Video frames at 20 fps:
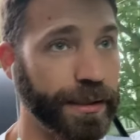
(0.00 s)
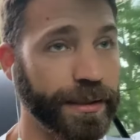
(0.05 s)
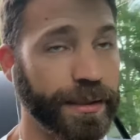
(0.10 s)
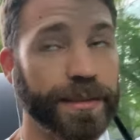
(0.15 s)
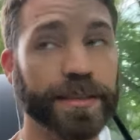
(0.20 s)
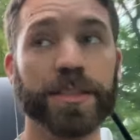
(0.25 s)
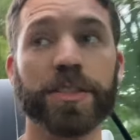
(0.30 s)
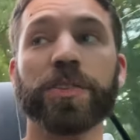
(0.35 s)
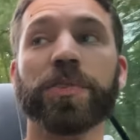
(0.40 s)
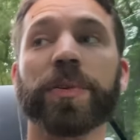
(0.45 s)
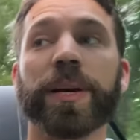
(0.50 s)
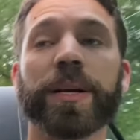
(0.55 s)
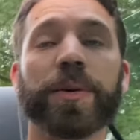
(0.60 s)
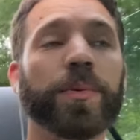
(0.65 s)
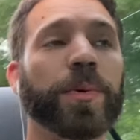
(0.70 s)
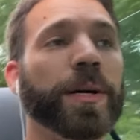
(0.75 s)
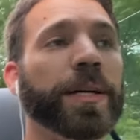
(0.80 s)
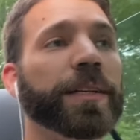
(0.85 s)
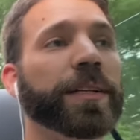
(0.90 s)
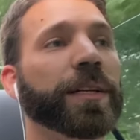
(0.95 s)
is a great
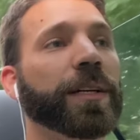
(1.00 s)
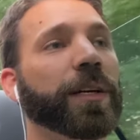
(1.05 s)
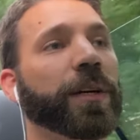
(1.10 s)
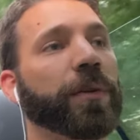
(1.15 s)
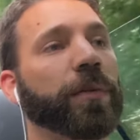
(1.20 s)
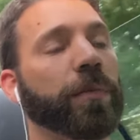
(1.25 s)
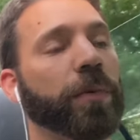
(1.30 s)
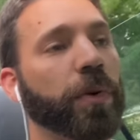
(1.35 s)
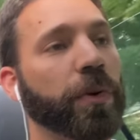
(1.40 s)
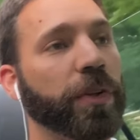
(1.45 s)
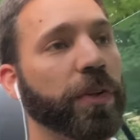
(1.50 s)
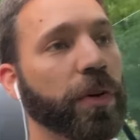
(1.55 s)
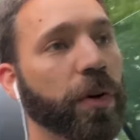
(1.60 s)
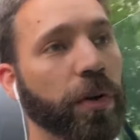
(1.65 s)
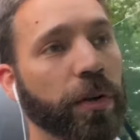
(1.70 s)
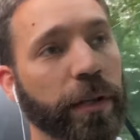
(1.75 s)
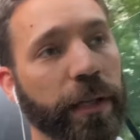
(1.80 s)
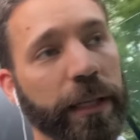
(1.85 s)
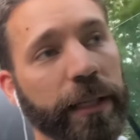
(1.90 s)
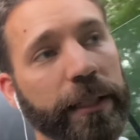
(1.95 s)
one,
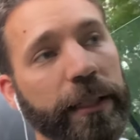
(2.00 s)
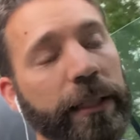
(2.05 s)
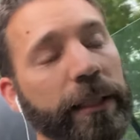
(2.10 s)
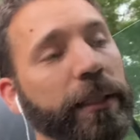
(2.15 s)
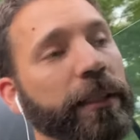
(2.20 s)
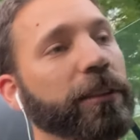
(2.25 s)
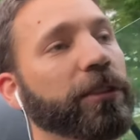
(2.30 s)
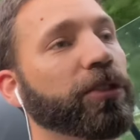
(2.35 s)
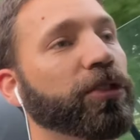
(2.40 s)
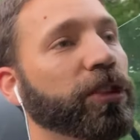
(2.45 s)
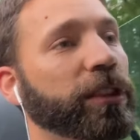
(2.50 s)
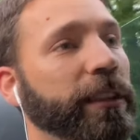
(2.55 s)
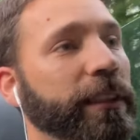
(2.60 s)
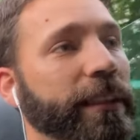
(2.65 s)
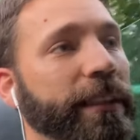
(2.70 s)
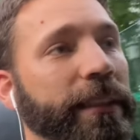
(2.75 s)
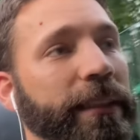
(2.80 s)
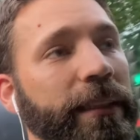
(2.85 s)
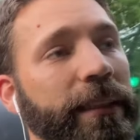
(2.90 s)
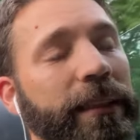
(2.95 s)
rhodiola,
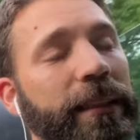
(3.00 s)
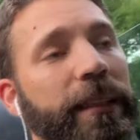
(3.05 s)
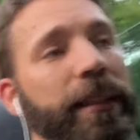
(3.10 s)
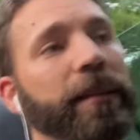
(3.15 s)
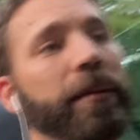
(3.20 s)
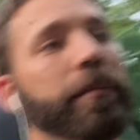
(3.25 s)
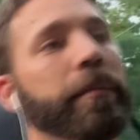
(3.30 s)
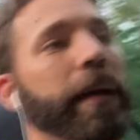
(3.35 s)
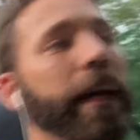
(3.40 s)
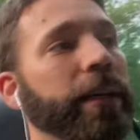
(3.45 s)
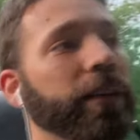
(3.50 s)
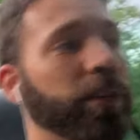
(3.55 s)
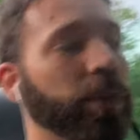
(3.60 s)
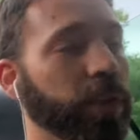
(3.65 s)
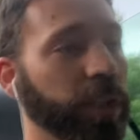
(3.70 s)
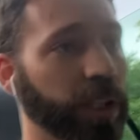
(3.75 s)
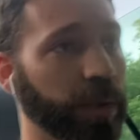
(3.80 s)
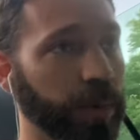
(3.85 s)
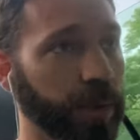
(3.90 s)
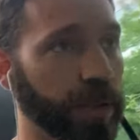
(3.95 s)
ginseng,
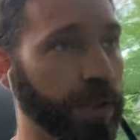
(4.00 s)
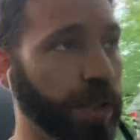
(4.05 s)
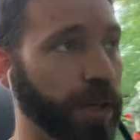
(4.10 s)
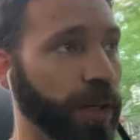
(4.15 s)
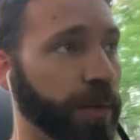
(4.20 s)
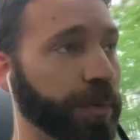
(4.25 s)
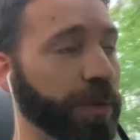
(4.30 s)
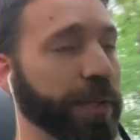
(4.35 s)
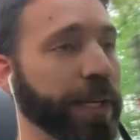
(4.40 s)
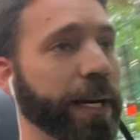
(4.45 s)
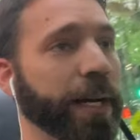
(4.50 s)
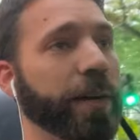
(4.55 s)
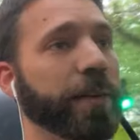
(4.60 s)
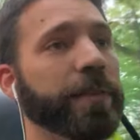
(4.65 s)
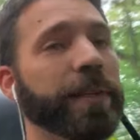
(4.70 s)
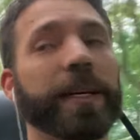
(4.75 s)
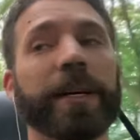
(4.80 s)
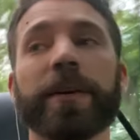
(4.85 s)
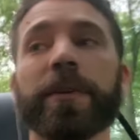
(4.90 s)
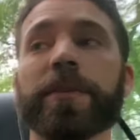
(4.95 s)
magnolia will calm you
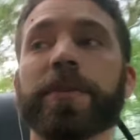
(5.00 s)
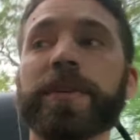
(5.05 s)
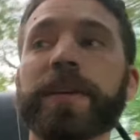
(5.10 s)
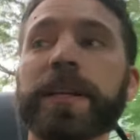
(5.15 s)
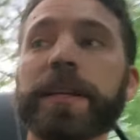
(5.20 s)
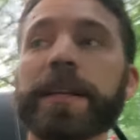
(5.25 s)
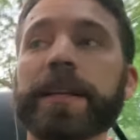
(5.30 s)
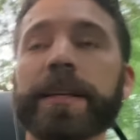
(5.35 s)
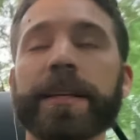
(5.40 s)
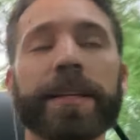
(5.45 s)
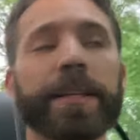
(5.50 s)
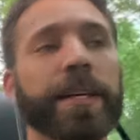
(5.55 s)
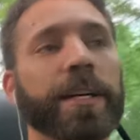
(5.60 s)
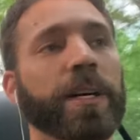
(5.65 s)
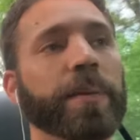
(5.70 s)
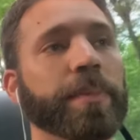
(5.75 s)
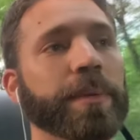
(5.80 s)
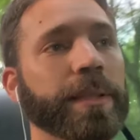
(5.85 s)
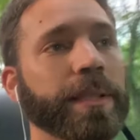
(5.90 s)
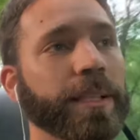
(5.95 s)
down, L-theanine can
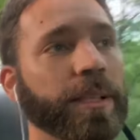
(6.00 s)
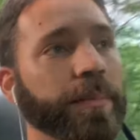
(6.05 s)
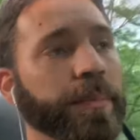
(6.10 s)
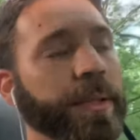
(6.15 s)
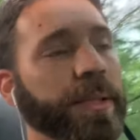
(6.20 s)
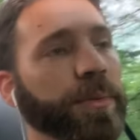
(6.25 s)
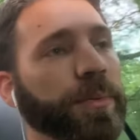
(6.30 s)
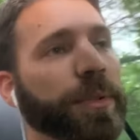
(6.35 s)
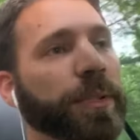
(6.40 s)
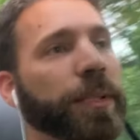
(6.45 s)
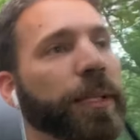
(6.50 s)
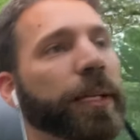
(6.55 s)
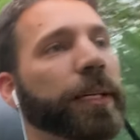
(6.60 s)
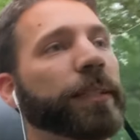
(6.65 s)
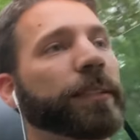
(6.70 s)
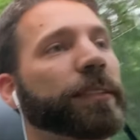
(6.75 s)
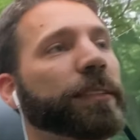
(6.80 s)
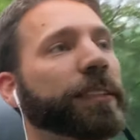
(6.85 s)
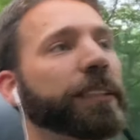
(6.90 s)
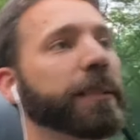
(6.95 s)
help a little bit with
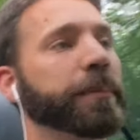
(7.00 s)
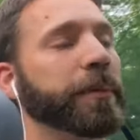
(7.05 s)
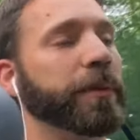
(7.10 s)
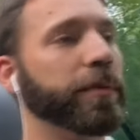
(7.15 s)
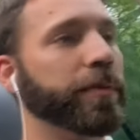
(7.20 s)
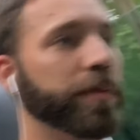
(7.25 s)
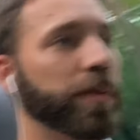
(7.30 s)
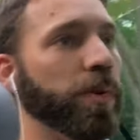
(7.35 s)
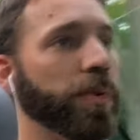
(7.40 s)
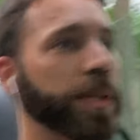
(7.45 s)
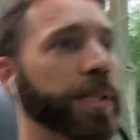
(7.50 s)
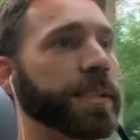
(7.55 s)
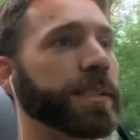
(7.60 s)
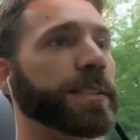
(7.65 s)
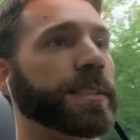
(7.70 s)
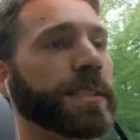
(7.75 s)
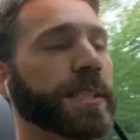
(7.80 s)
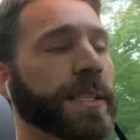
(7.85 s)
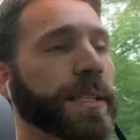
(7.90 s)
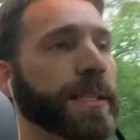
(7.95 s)
like sleep and
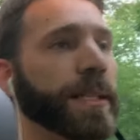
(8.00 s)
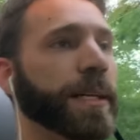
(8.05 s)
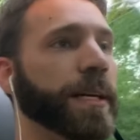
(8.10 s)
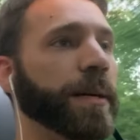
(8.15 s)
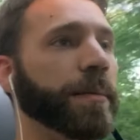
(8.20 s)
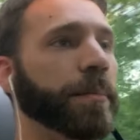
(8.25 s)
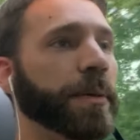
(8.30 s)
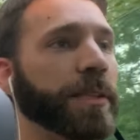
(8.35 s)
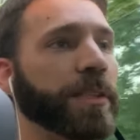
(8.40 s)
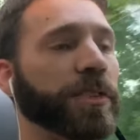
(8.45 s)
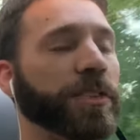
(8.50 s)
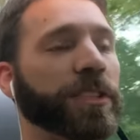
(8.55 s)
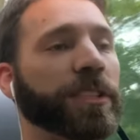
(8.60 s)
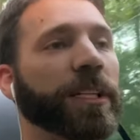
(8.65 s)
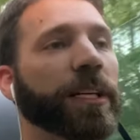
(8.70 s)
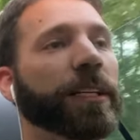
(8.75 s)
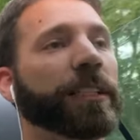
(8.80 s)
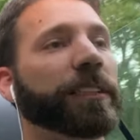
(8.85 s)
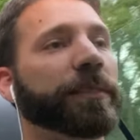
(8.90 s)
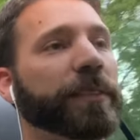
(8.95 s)
focus, but there's
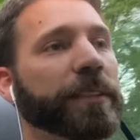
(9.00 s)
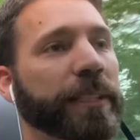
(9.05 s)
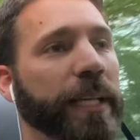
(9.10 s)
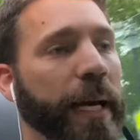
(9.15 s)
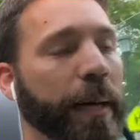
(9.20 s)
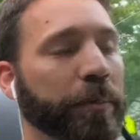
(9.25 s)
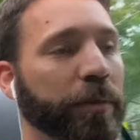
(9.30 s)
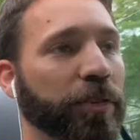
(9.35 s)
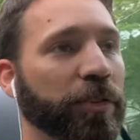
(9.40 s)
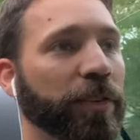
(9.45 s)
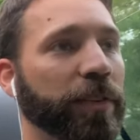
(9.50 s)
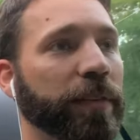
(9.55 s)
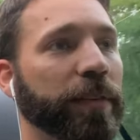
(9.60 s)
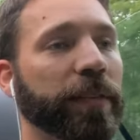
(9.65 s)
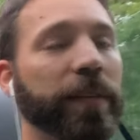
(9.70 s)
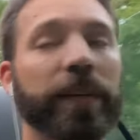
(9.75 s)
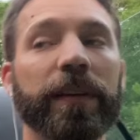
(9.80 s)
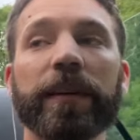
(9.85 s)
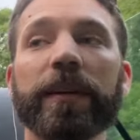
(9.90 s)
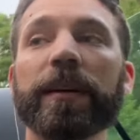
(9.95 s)
tons of
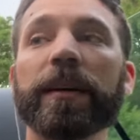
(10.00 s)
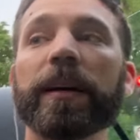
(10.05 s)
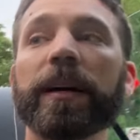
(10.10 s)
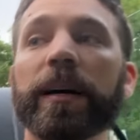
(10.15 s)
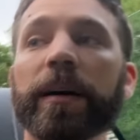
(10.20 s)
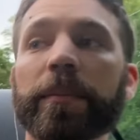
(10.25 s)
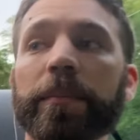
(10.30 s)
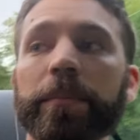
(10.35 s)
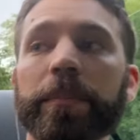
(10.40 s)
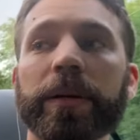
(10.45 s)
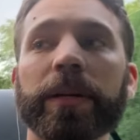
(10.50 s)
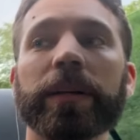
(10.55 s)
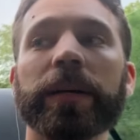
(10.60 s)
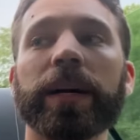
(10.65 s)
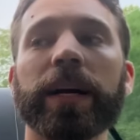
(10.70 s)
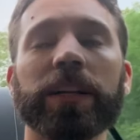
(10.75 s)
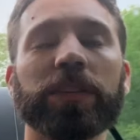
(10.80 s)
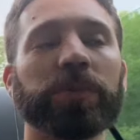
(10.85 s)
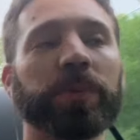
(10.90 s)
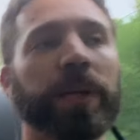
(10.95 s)
adaptogens. But
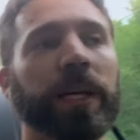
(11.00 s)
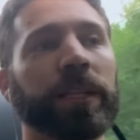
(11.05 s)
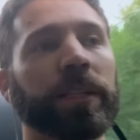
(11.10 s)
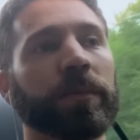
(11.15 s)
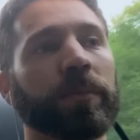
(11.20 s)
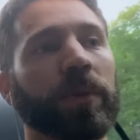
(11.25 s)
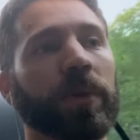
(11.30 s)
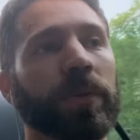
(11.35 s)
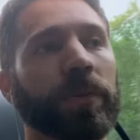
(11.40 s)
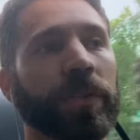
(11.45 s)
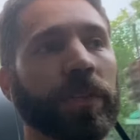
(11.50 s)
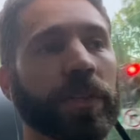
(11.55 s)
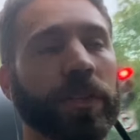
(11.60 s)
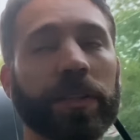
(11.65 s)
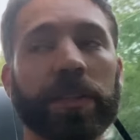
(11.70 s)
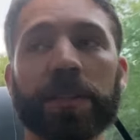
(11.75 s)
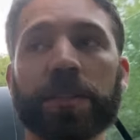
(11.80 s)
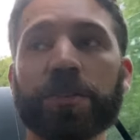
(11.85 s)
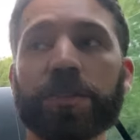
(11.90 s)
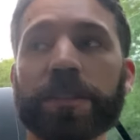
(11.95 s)
ashwagandha,
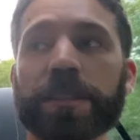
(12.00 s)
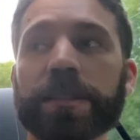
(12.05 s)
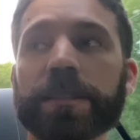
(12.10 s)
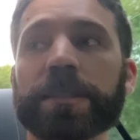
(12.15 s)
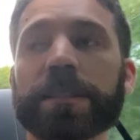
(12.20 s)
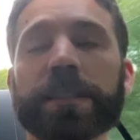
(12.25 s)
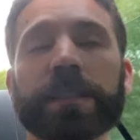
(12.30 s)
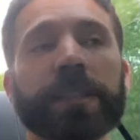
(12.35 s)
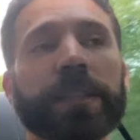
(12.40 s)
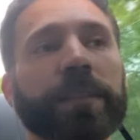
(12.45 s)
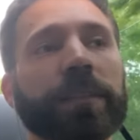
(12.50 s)
rhodiola, ginseng,